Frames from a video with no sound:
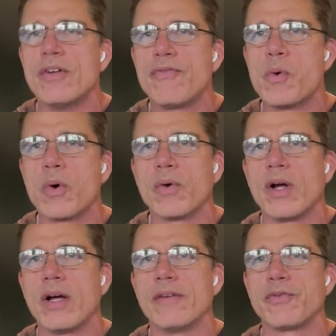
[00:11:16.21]

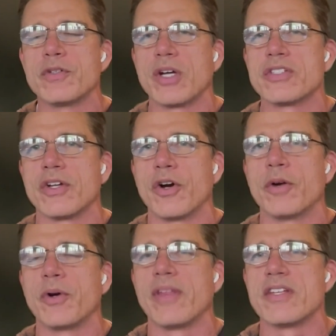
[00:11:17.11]
for Justin Herbert in